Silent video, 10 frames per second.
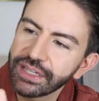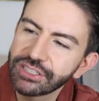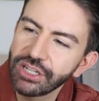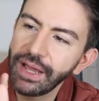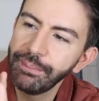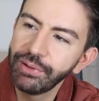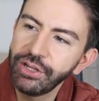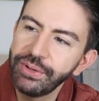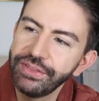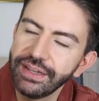slight
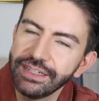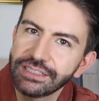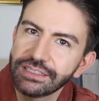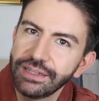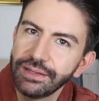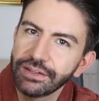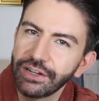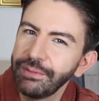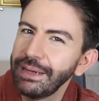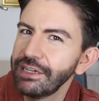blue in this
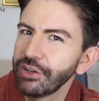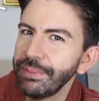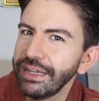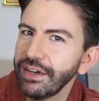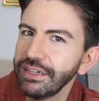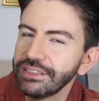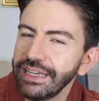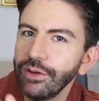kind of made it look a bit nicer.